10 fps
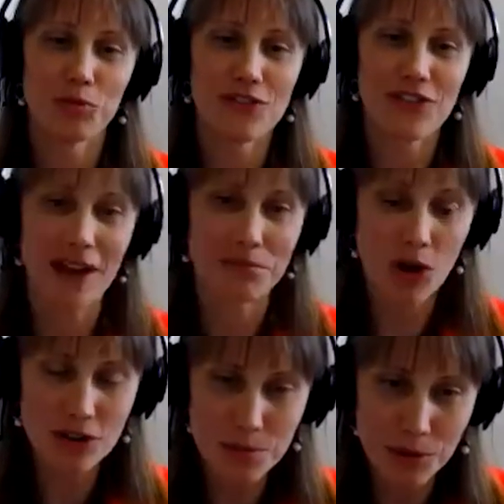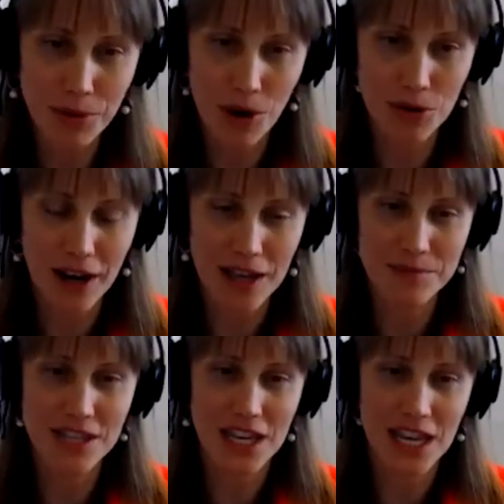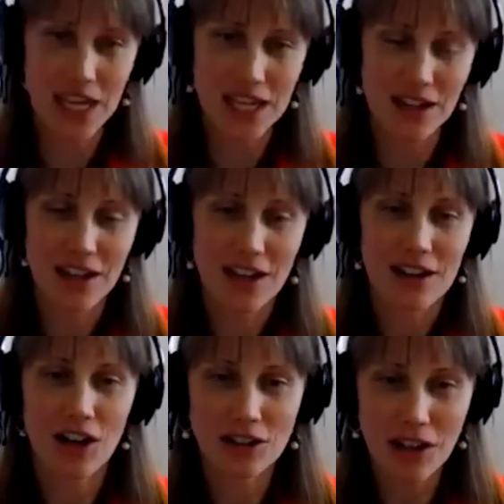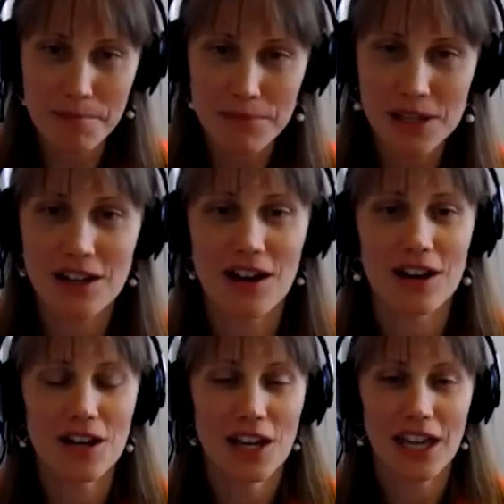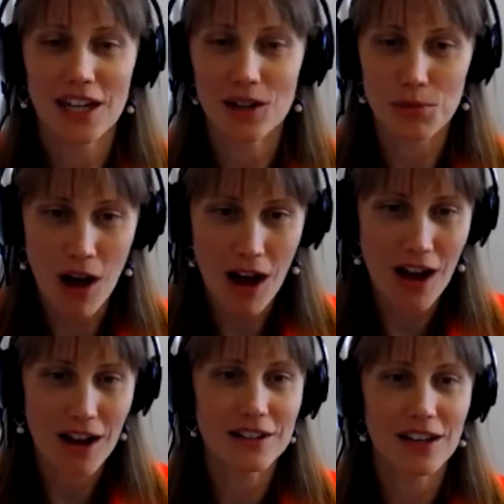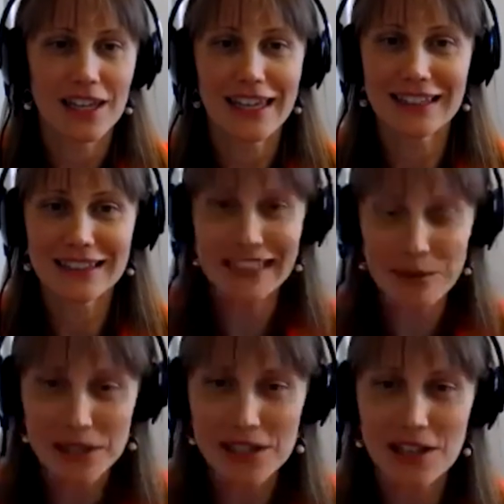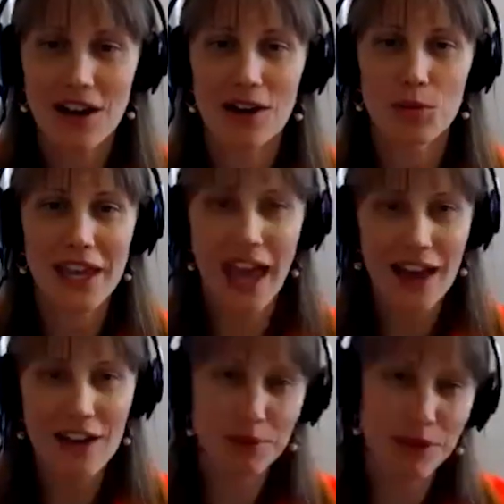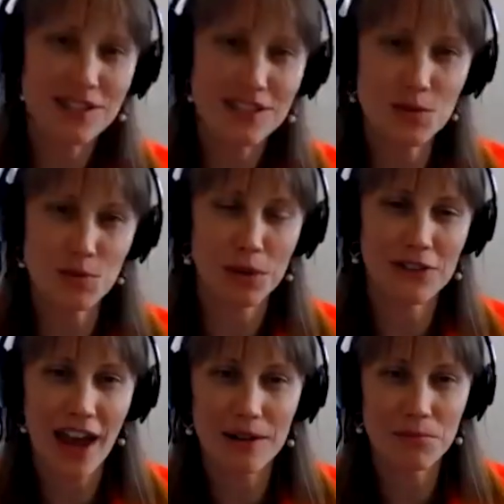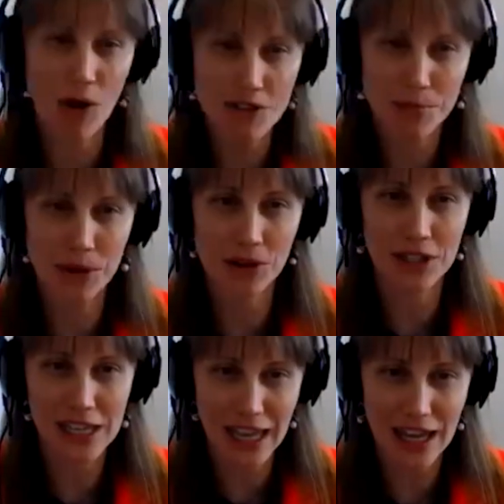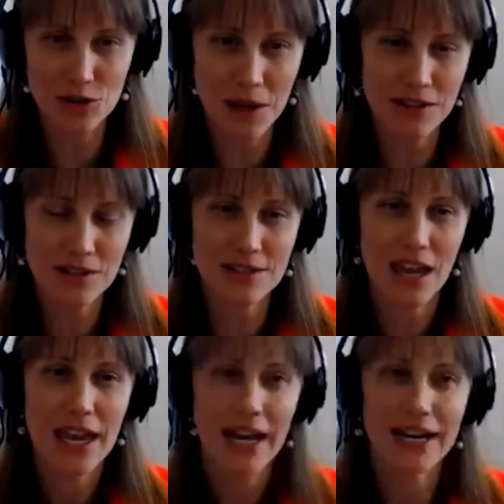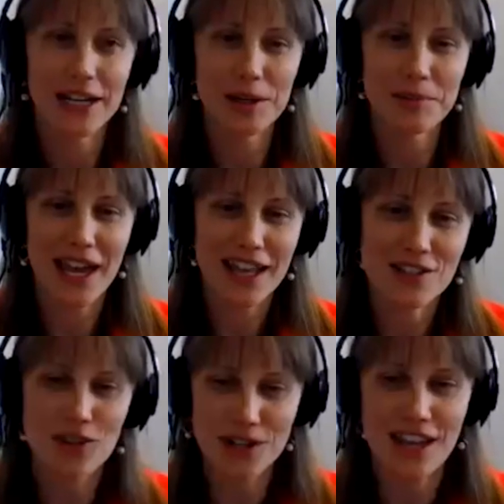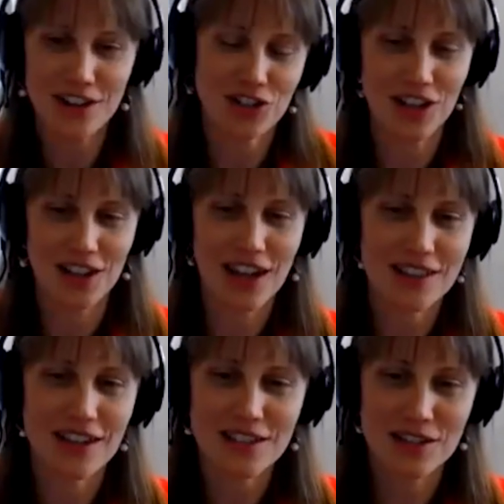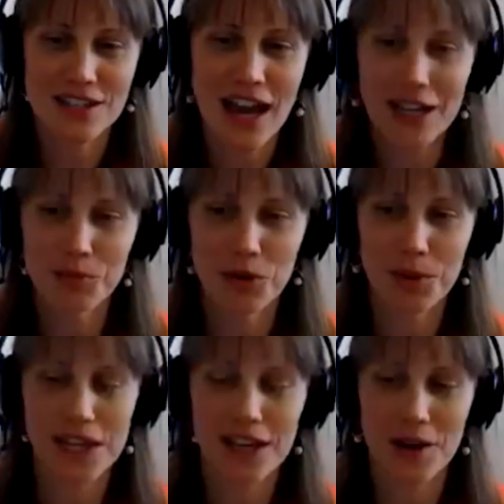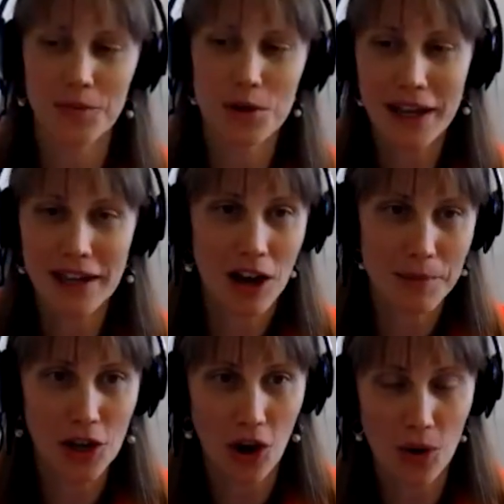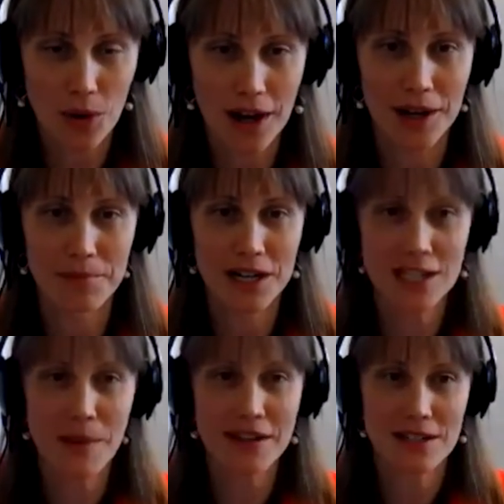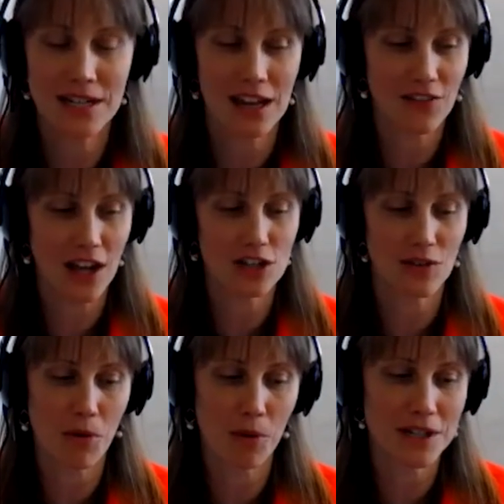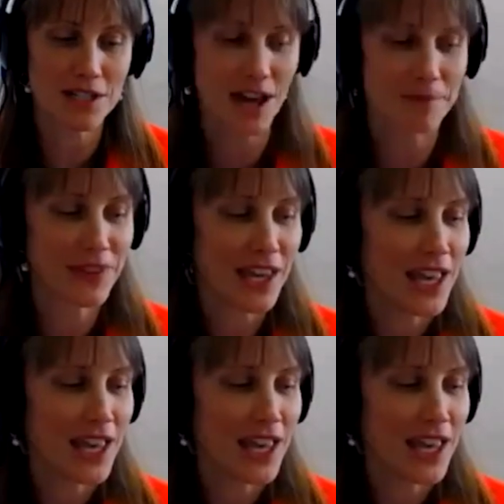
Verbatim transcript: We've had multiple programs in Colombia, in Iraq, in Libya. We have places where we've had multiple engagements. And so it's actually, it's a time where we might come and go, but it's meant to take advantage of a moment in time.